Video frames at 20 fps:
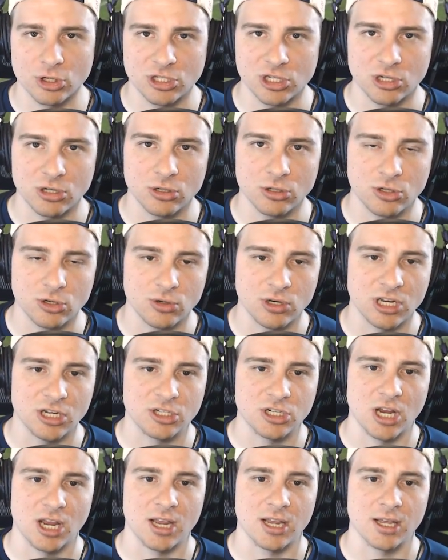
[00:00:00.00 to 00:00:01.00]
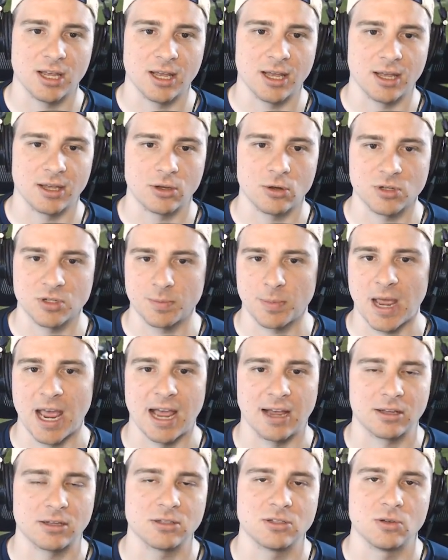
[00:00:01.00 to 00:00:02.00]
Giudice goes
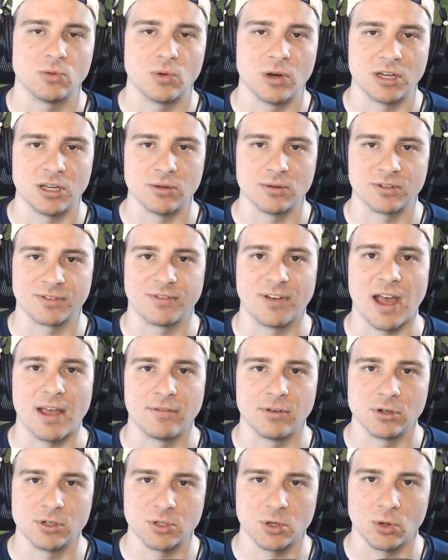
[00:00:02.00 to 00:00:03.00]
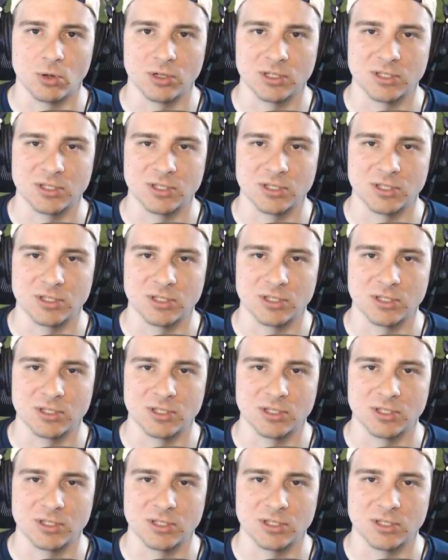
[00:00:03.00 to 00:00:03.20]
back to when he was 5 years old,